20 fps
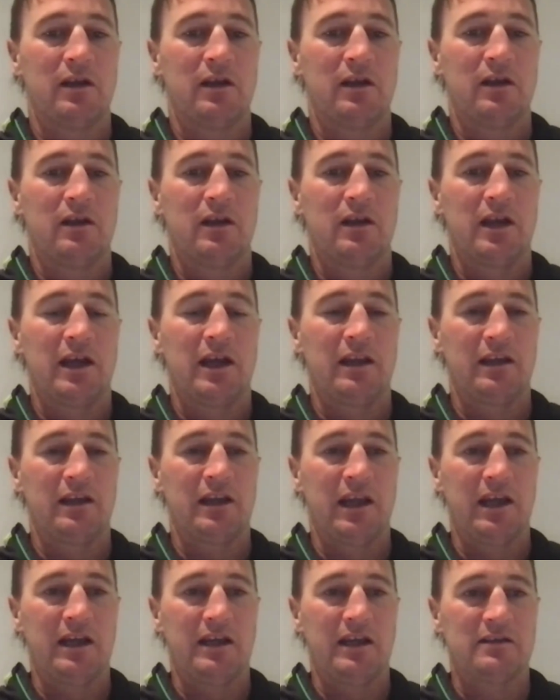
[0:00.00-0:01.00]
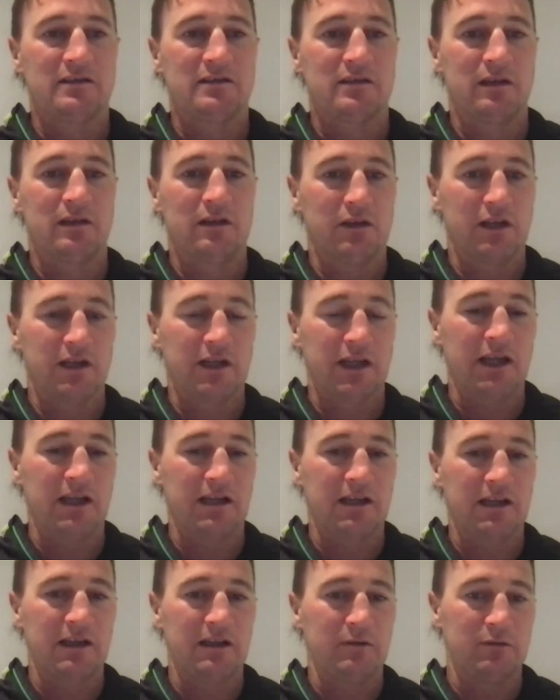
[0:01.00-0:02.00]
how the cows, like
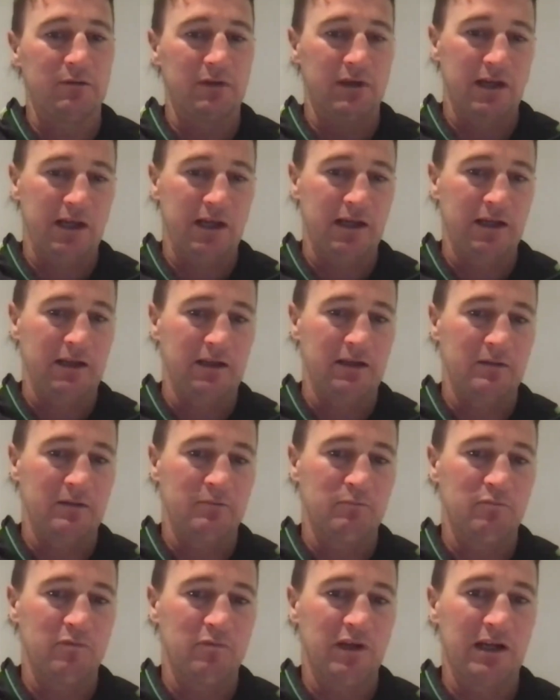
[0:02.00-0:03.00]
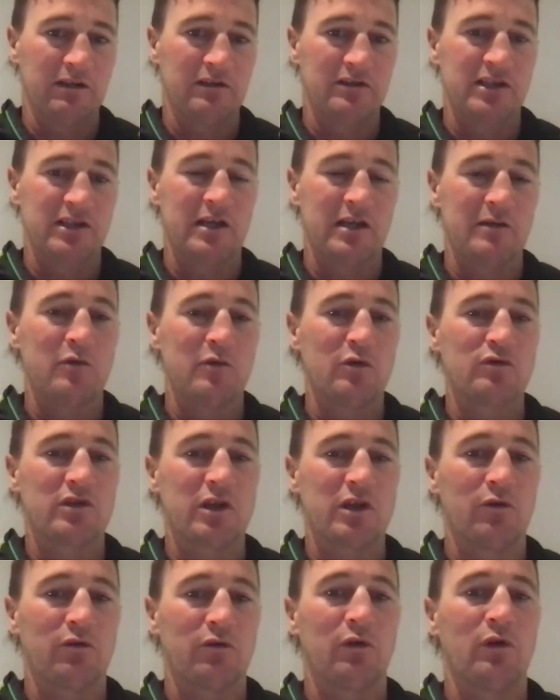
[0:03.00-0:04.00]
how his animals go
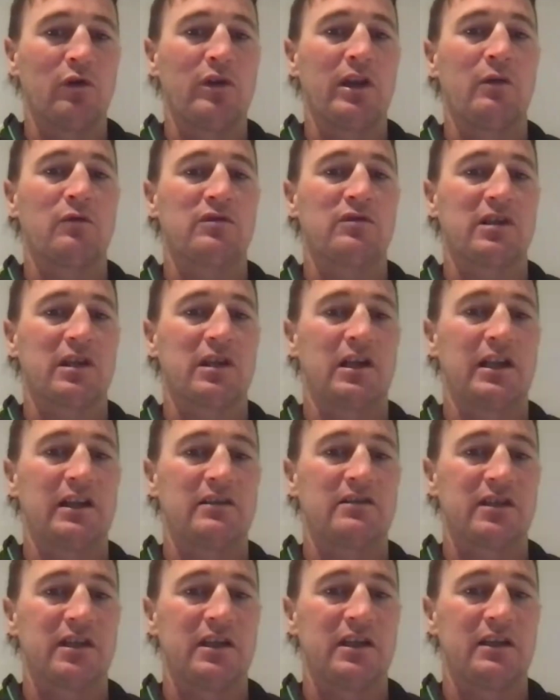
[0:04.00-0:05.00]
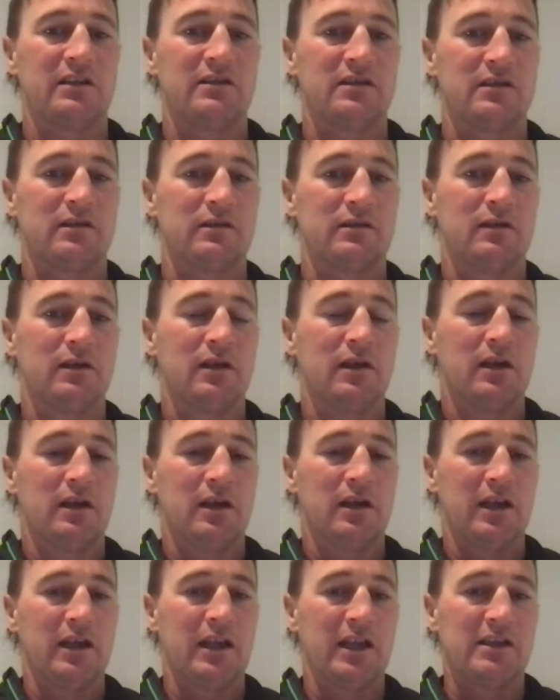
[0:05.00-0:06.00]
through and they'll select seed heads, and
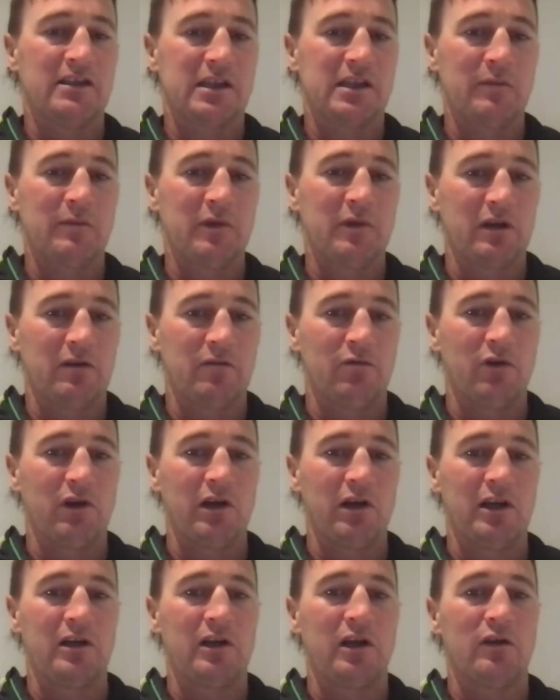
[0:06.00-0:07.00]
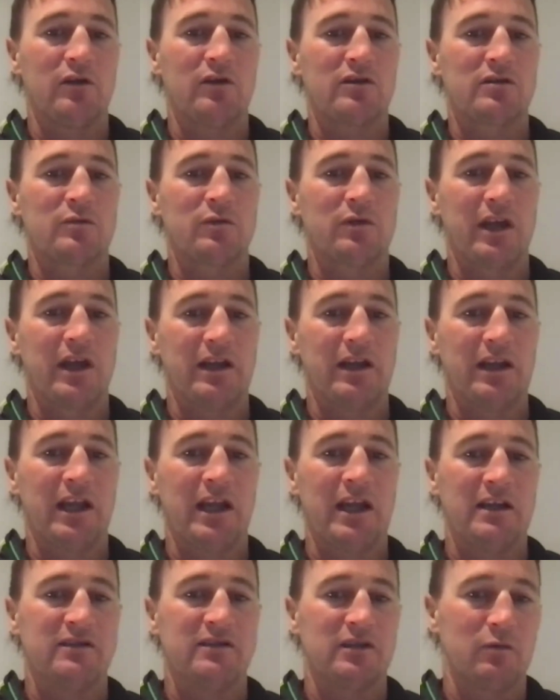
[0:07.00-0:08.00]
that's something that I've really noticed with our
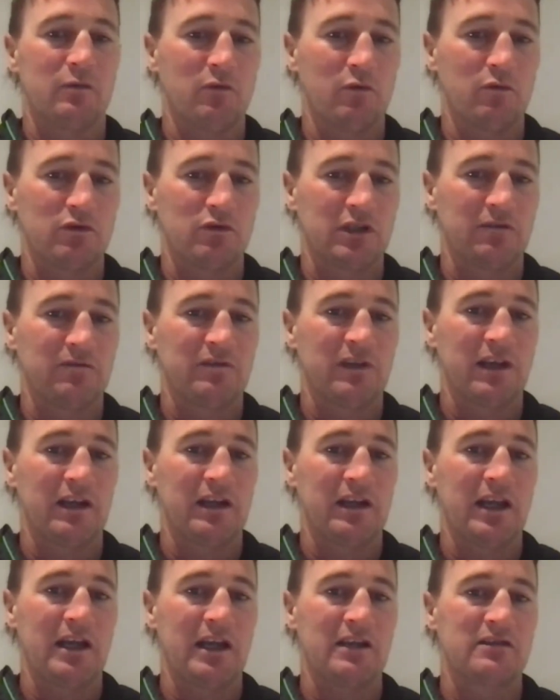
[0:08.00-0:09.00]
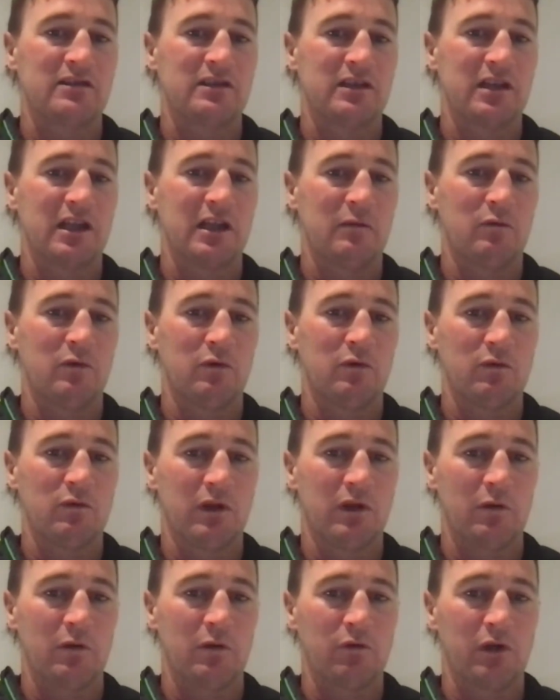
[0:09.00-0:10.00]
cows. Like we'll shift our cows and
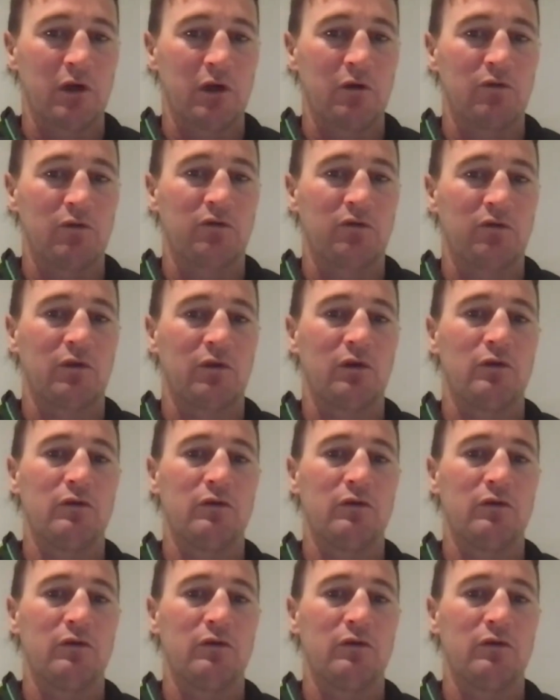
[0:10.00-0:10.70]
they'll go through